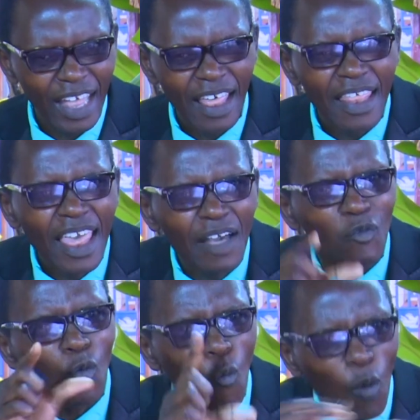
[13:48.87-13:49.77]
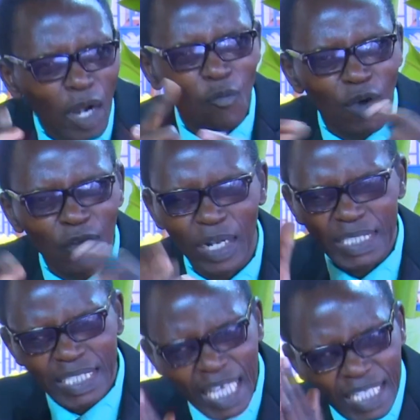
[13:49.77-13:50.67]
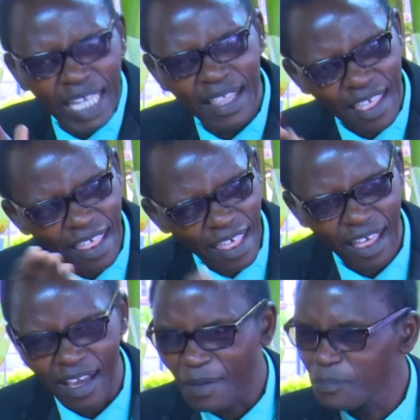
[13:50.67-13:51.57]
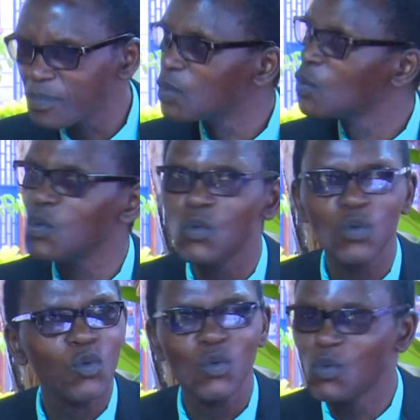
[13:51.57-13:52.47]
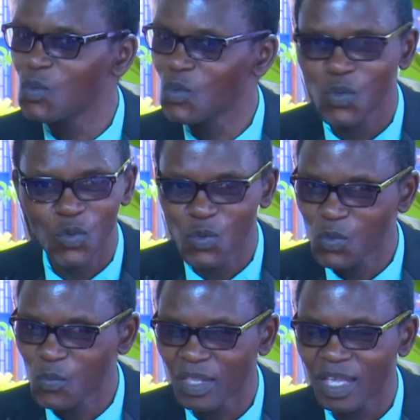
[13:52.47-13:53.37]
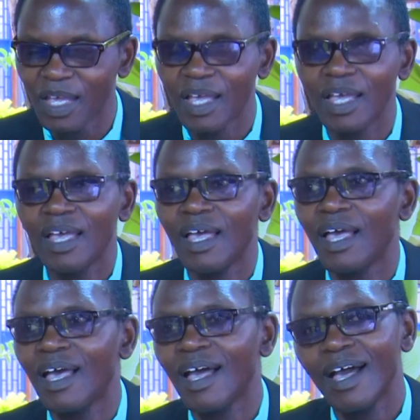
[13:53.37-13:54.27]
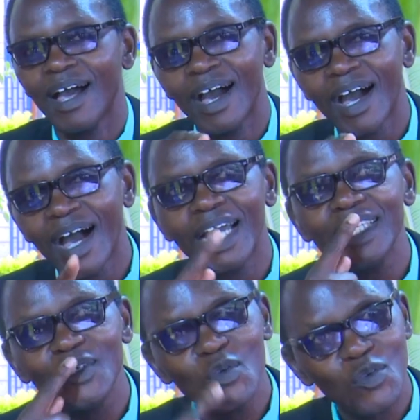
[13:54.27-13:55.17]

I knew, do we have sign language? We have some words which have signs. So I was so much